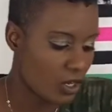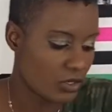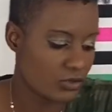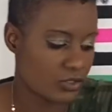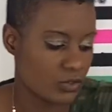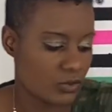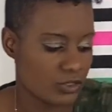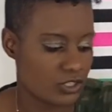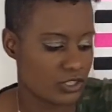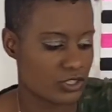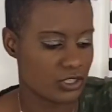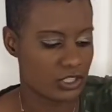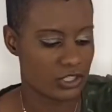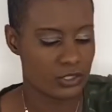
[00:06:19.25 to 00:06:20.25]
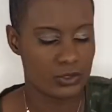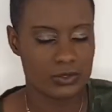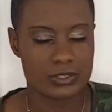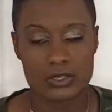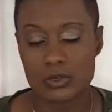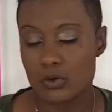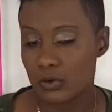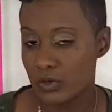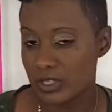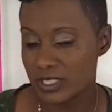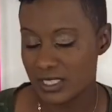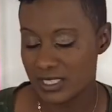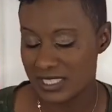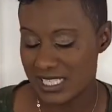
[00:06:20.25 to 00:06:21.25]
So we're just gonna use the coarse
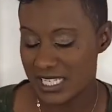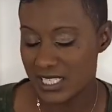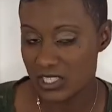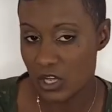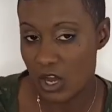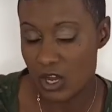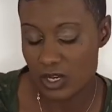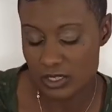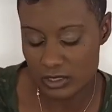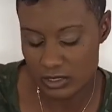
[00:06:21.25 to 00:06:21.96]
sea salt.